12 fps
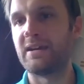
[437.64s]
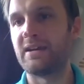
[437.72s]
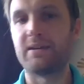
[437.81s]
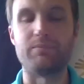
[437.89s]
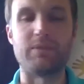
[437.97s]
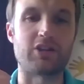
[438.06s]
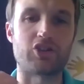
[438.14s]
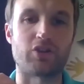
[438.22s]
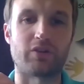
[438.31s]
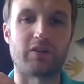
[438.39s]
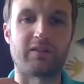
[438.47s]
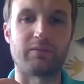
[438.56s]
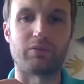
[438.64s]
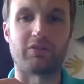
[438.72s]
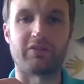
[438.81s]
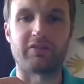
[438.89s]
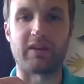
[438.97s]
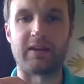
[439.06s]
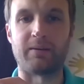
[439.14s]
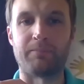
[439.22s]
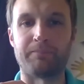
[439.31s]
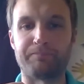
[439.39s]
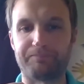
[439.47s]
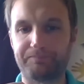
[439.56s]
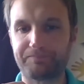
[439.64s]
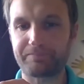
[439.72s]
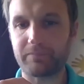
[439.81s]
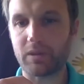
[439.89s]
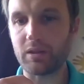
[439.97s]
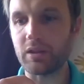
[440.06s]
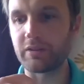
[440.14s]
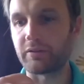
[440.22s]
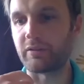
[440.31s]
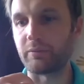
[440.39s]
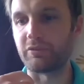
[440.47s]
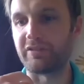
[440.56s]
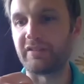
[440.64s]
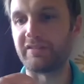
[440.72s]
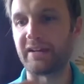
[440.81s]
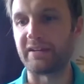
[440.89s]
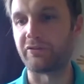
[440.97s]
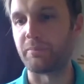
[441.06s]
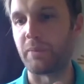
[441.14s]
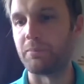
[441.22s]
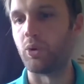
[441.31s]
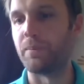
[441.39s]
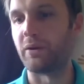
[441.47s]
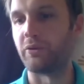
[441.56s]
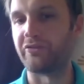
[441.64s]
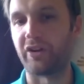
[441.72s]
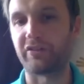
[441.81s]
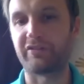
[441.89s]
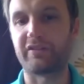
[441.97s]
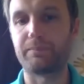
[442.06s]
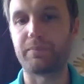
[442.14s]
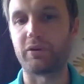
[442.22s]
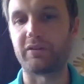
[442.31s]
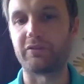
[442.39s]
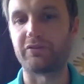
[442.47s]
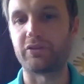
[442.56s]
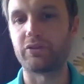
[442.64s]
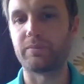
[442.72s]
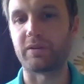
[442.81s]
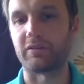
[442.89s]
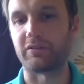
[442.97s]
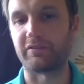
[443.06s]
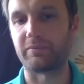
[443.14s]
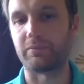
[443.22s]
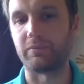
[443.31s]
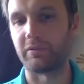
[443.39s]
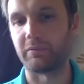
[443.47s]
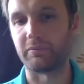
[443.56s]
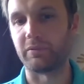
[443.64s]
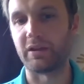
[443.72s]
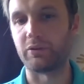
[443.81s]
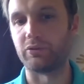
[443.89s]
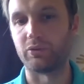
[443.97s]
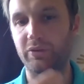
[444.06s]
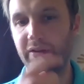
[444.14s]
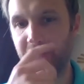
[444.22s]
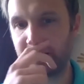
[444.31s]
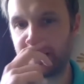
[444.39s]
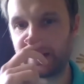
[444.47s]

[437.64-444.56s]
making sure that it was designed from a mobile first point of view, because we now know that